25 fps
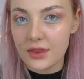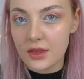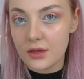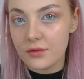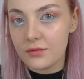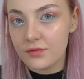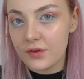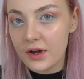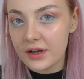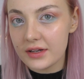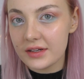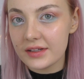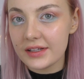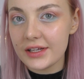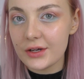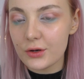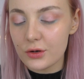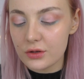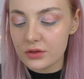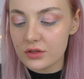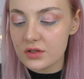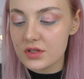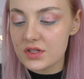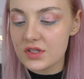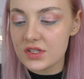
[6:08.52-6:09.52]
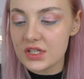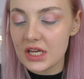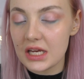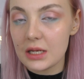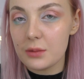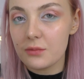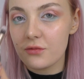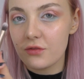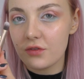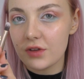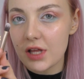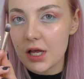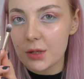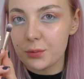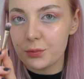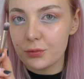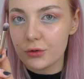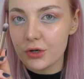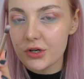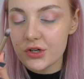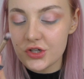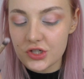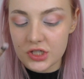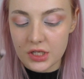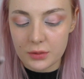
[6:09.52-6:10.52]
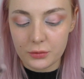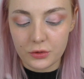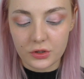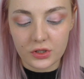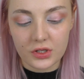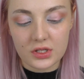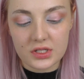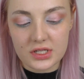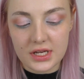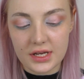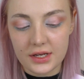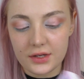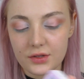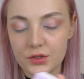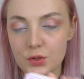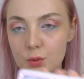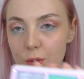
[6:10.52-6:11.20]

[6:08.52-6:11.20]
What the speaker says: And then finally, on the same flat brush, I'm going to take